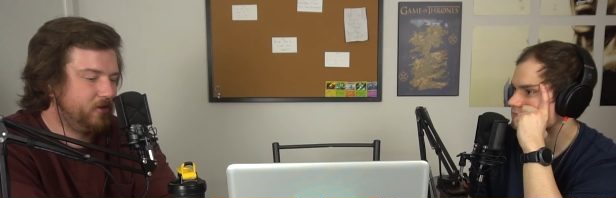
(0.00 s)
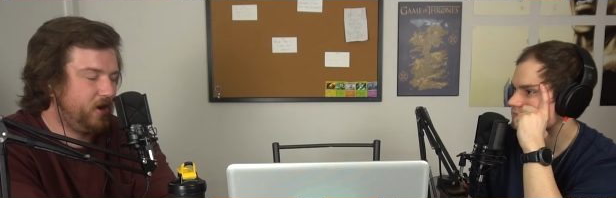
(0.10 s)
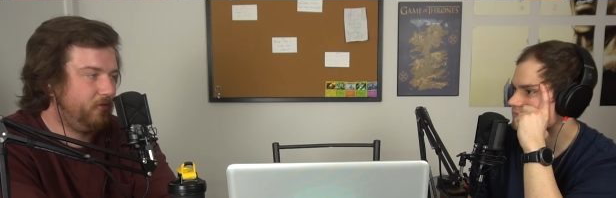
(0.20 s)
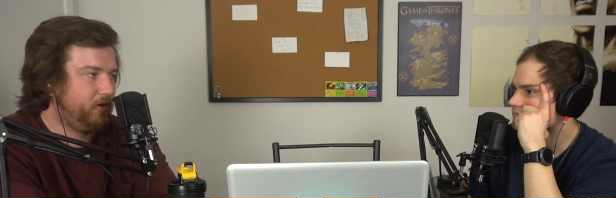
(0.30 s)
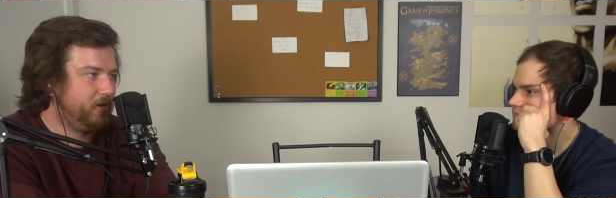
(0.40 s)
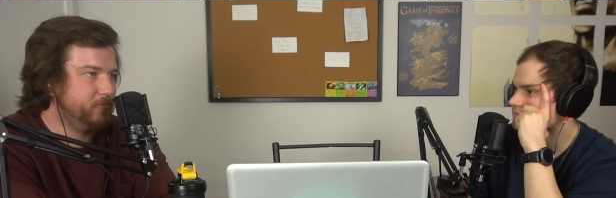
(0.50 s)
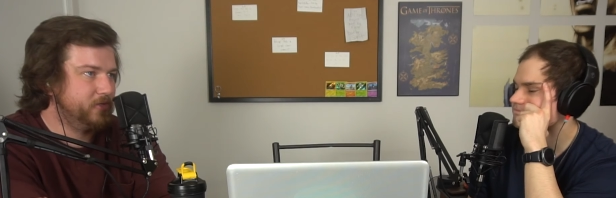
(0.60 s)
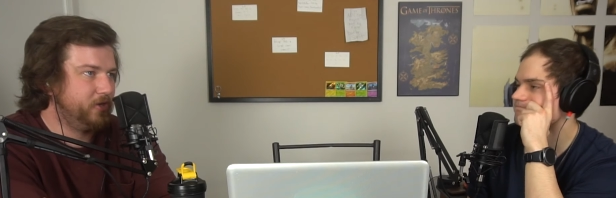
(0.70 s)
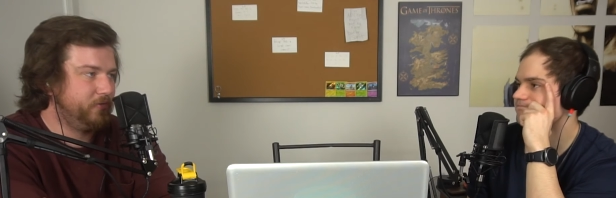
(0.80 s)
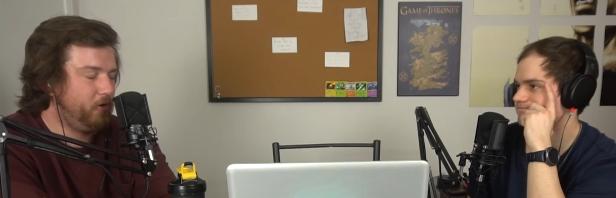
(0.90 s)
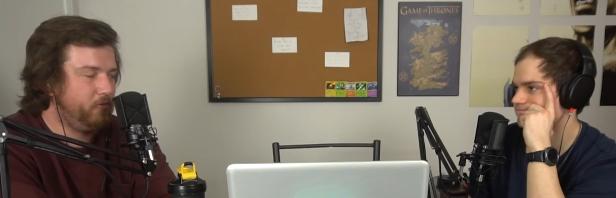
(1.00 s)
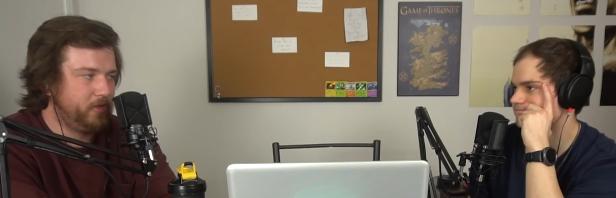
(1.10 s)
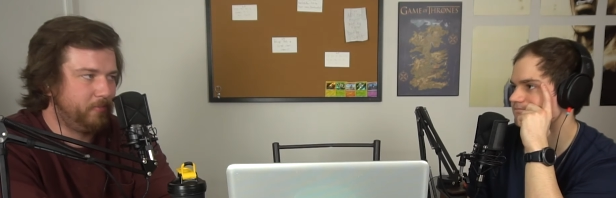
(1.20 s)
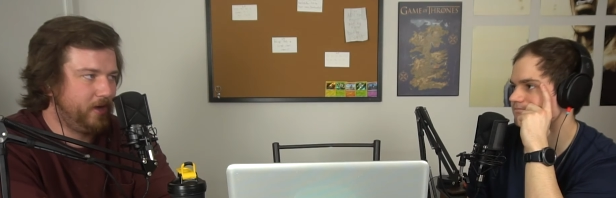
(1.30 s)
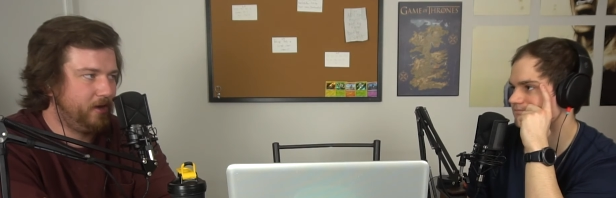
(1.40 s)
Speaker 1: covered himself
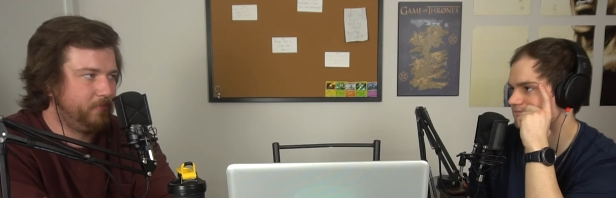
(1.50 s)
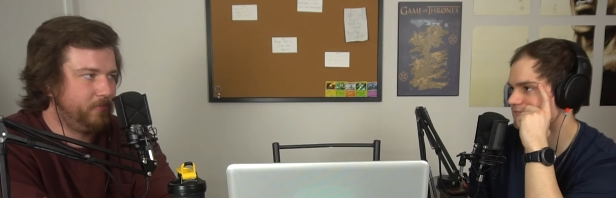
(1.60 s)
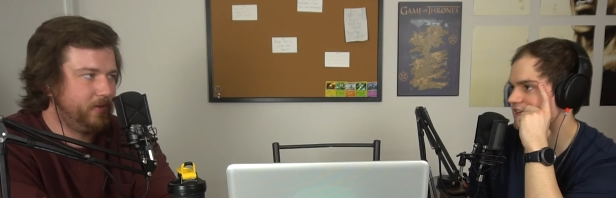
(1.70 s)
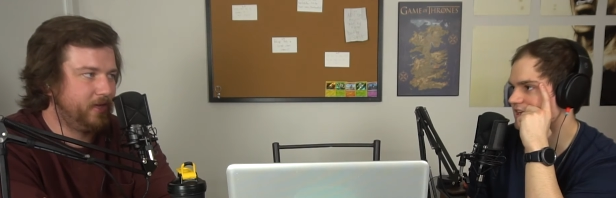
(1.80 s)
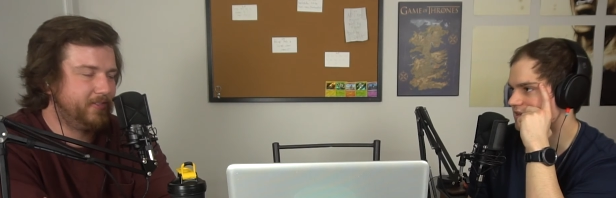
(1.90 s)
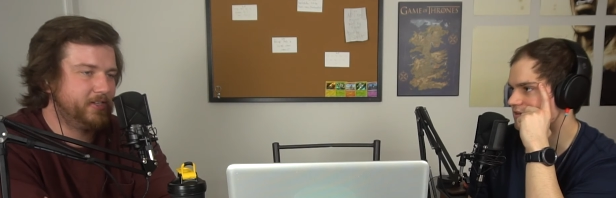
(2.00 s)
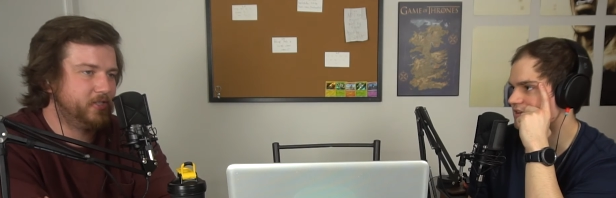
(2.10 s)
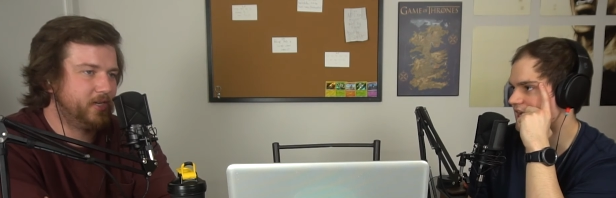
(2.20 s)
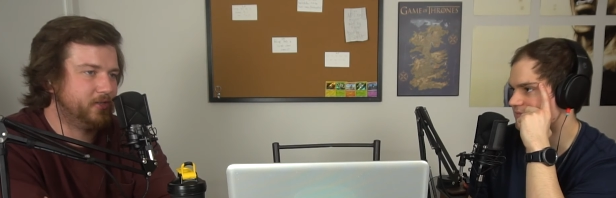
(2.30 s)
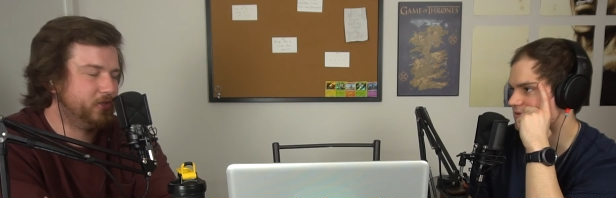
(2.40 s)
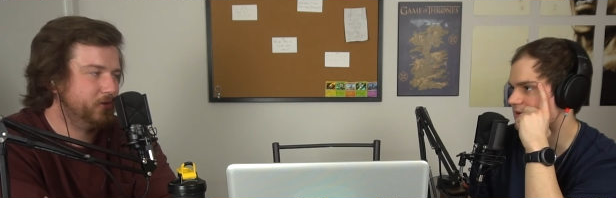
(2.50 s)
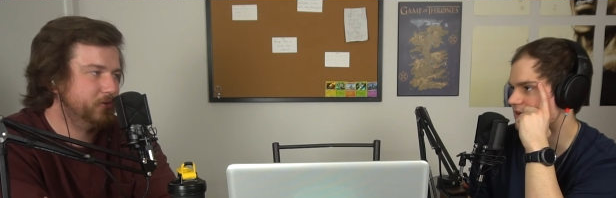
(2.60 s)
over the bomb. Like, like that just Captain